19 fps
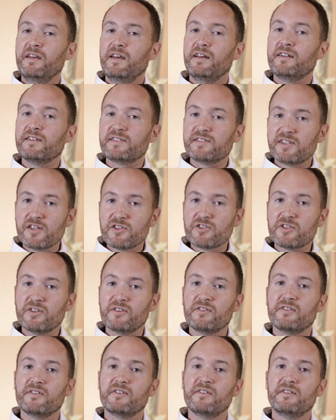a
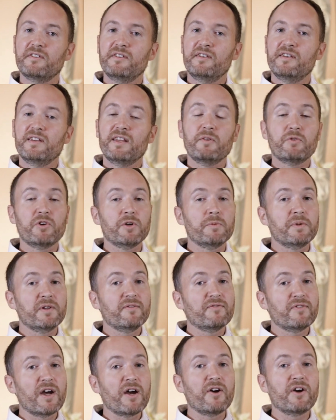decision that would have
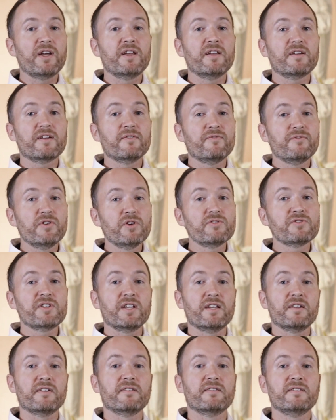been very
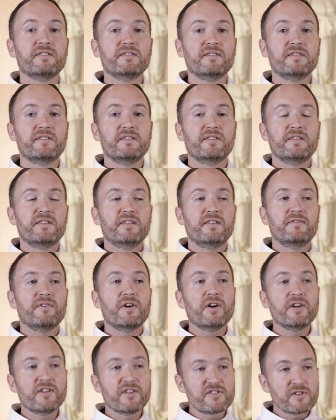confusing,
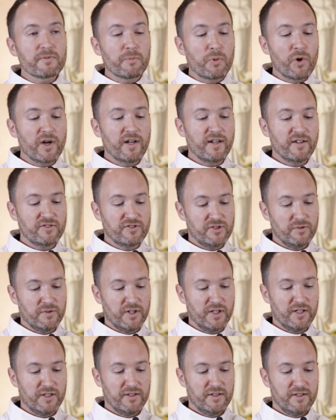very disappointing to
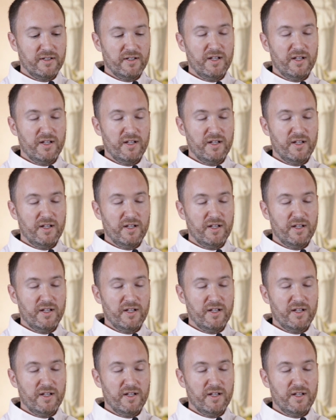her,